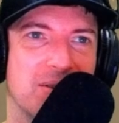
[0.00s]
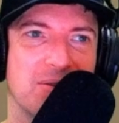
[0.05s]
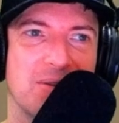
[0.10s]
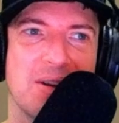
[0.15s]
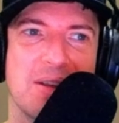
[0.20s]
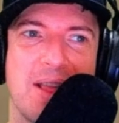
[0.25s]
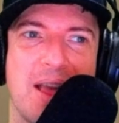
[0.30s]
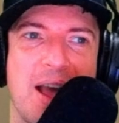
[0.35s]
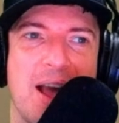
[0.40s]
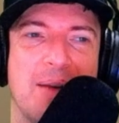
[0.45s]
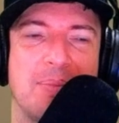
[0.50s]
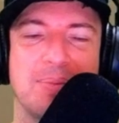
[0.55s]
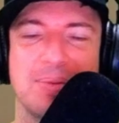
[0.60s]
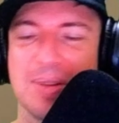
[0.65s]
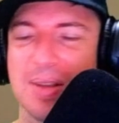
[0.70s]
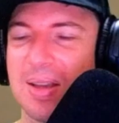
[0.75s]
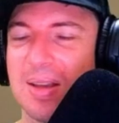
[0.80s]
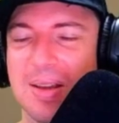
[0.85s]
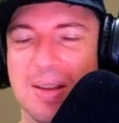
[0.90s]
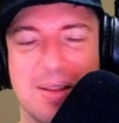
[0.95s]
right?
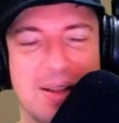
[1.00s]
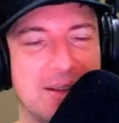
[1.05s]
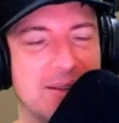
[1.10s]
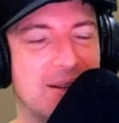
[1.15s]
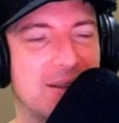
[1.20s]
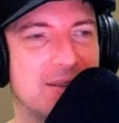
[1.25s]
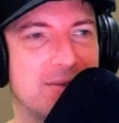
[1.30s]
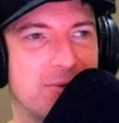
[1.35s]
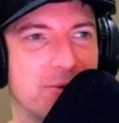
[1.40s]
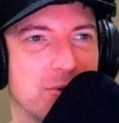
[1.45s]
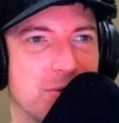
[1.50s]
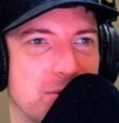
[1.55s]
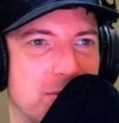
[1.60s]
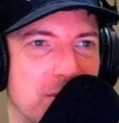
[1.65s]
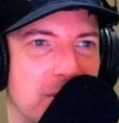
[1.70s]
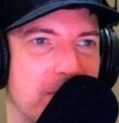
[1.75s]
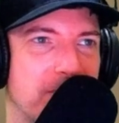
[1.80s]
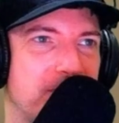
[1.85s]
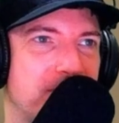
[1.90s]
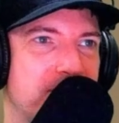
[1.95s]
That's for
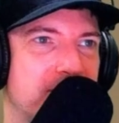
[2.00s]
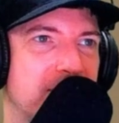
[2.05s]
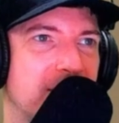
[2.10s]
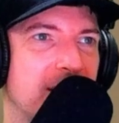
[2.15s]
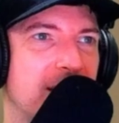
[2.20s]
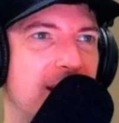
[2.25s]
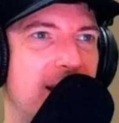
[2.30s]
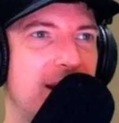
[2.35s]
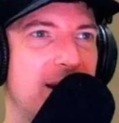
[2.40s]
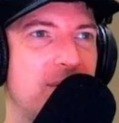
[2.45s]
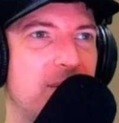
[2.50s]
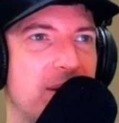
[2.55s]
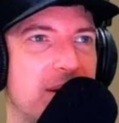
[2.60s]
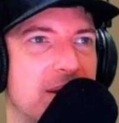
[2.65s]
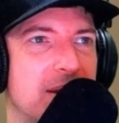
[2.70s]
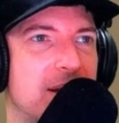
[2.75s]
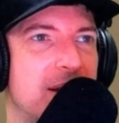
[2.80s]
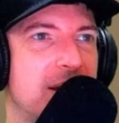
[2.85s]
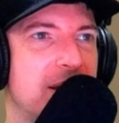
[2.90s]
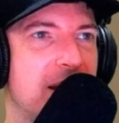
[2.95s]
sure. Anyway,
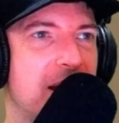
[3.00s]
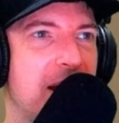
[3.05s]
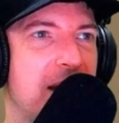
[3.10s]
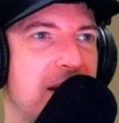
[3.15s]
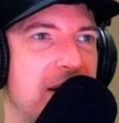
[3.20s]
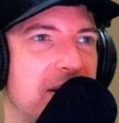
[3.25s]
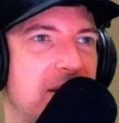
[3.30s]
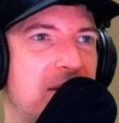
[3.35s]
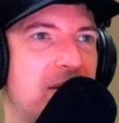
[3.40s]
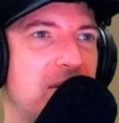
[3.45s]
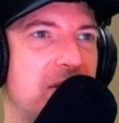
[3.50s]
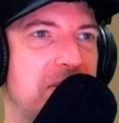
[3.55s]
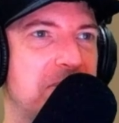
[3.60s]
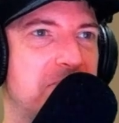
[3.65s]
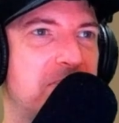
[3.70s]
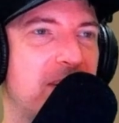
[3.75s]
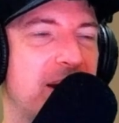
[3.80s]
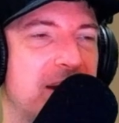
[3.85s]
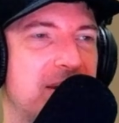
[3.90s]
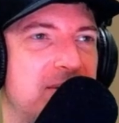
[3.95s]
going
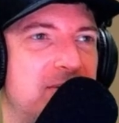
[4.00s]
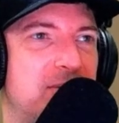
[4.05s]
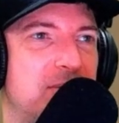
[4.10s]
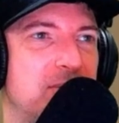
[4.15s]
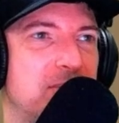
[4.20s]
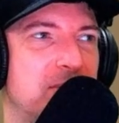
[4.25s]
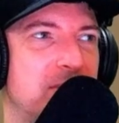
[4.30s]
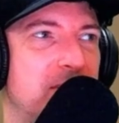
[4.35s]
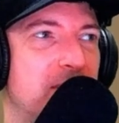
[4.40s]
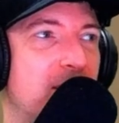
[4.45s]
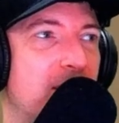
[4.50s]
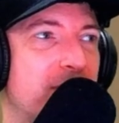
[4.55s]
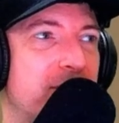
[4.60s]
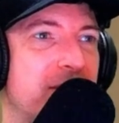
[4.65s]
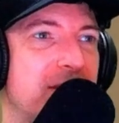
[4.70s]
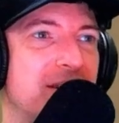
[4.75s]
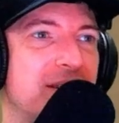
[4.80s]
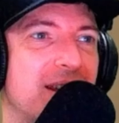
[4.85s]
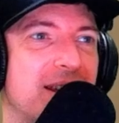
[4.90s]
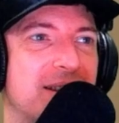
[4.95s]
back to
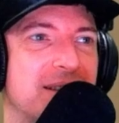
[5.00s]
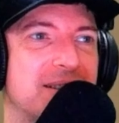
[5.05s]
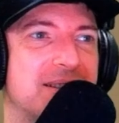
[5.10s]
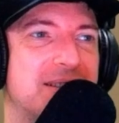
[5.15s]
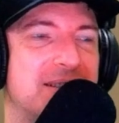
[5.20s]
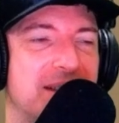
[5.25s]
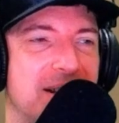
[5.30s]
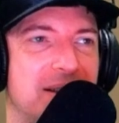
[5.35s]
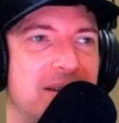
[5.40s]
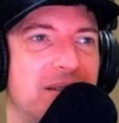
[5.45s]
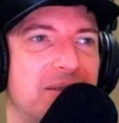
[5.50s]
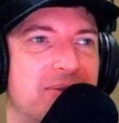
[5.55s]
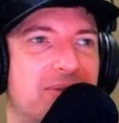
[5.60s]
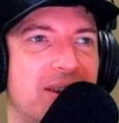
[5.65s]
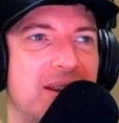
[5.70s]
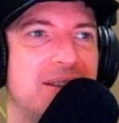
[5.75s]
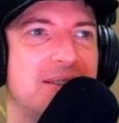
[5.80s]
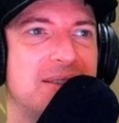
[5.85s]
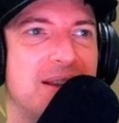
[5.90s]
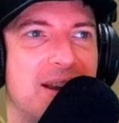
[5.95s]
Lorville, it is still
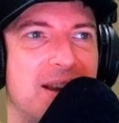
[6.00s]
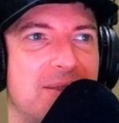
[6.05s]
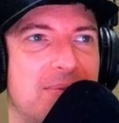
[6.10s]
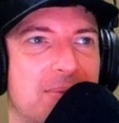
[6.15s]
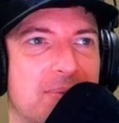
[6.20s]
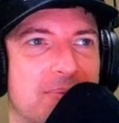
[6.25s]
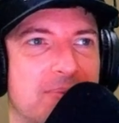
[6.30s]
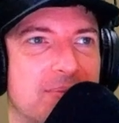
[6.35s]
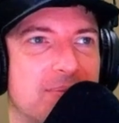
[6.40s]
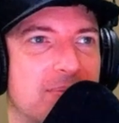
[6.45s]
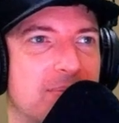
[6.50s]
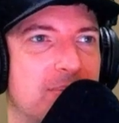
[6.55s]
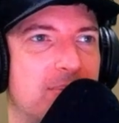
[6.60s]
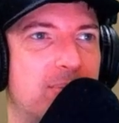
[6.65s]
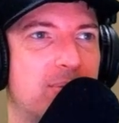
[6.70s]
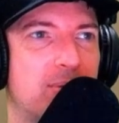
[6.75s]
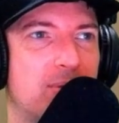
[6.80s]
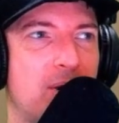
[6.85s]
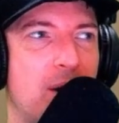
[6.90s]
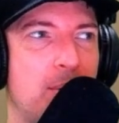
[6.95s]
daytime.
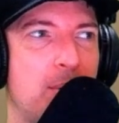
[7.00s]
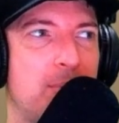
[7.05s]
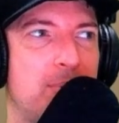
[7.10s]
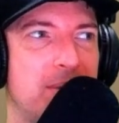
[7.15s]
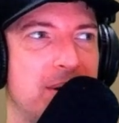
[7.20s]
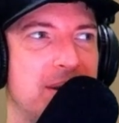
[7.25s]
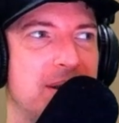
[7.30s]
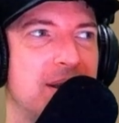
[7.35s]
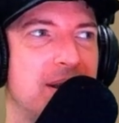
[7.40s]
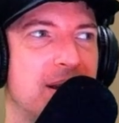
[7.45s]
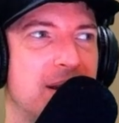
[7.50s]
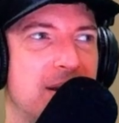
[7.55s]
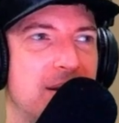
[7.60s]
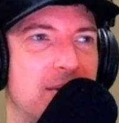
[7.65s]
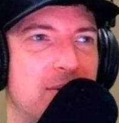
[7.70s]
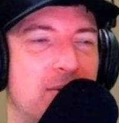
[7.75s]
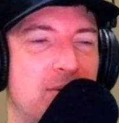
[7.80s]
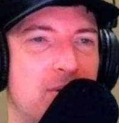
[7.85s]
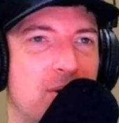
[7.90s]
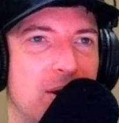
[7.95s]
Probably
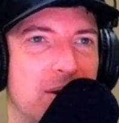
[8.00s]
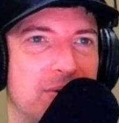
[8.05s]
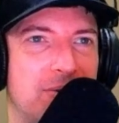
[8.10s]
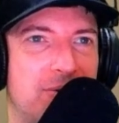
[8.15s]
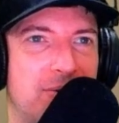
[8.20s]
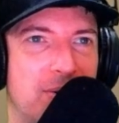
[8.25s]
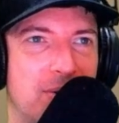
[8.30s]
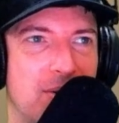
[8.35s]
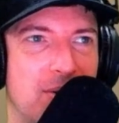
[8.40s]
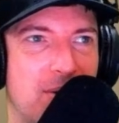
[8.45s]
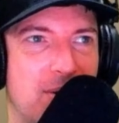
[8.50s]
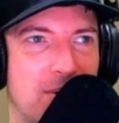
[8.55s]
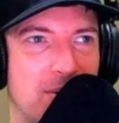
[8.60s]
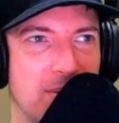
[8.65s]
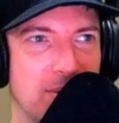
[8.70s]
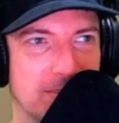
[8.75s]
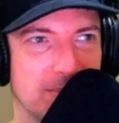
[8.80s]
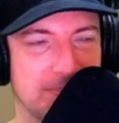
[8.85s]
not for long,